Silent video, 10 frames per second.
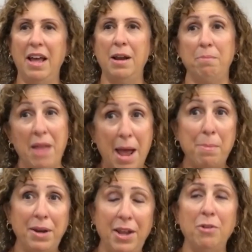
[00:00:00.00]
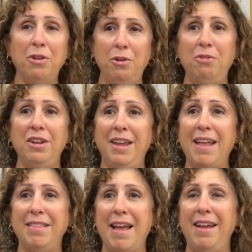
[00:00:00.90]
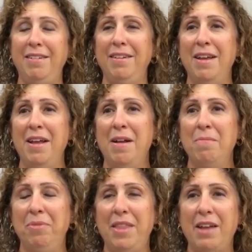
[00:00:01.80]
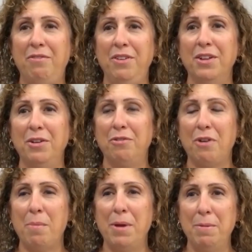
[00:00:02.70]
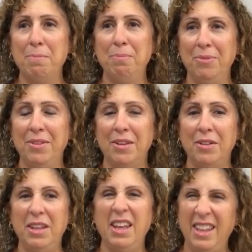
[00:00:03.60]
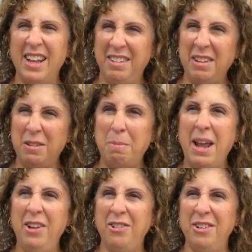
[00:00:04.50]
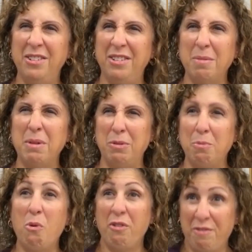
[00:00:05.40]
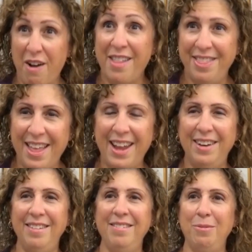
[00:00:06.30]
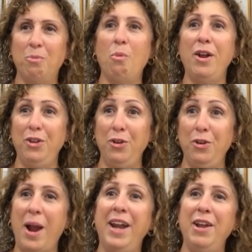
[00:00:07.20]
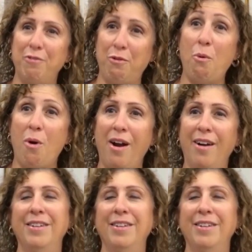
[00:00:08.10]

And I'm happy to hear that you did get that feeling from it. So the animation is sometimes more fun than what you're waiting for.